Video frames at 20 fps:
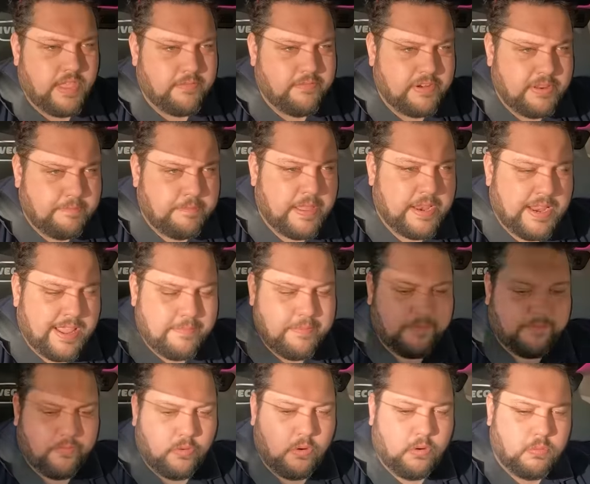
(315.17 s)
definitely been here
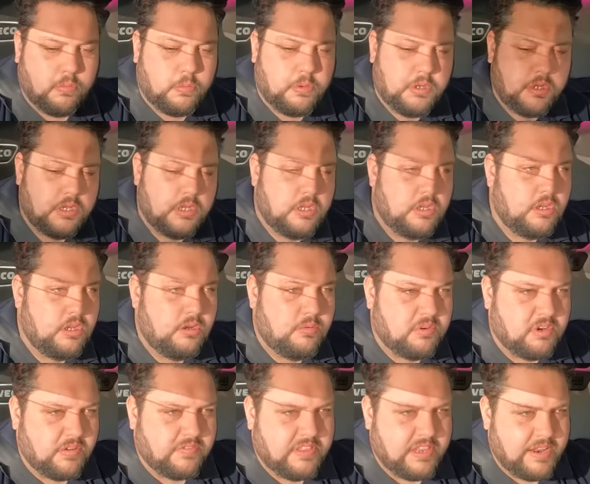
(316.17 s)
before
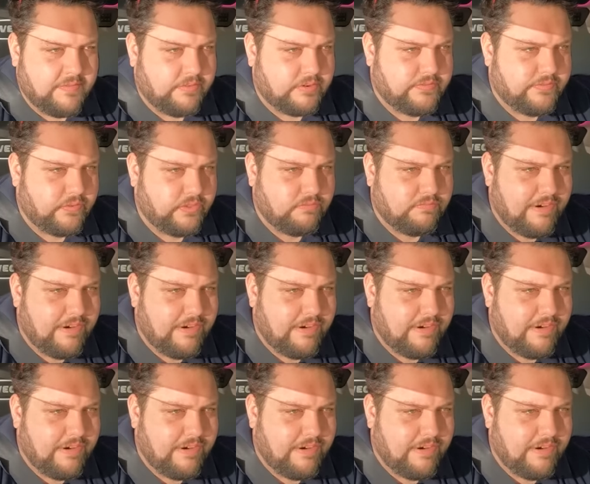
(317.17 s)
when I've delivered for The